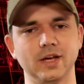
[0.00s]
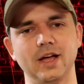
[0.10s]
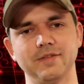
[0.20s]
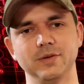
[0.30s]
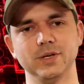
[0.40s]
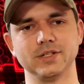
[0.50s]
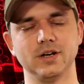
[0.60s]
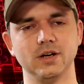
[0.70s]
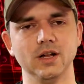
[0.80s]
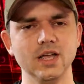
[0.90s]
having to
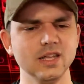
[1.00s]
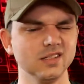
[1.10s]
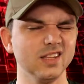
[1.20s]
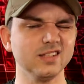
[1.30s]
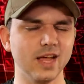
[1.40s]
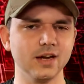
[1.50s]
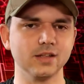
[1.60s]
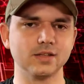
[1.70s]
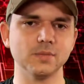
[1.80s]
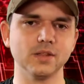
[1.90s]
restart. So that's kind
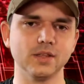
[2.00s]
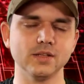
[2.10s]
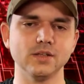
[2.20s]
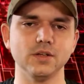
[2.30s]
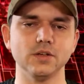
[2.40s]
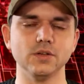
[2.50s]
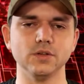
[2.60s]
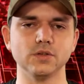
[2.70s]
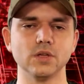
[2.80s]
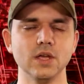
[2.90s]
of some of the things that you can
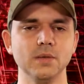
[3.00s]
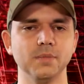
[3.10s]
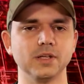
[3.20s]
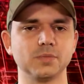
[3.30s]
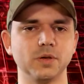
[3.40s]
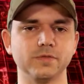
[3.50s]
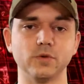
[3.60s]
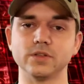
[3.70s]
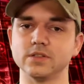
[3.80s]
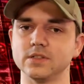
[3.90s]
use Metasploit
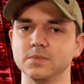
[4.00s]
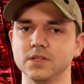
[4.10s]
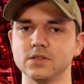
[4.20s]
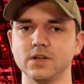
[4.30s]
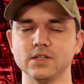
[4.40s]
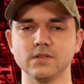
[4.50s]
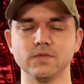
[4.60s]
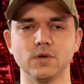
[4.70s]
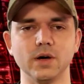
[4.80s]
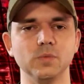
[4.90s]
for sysadministration for,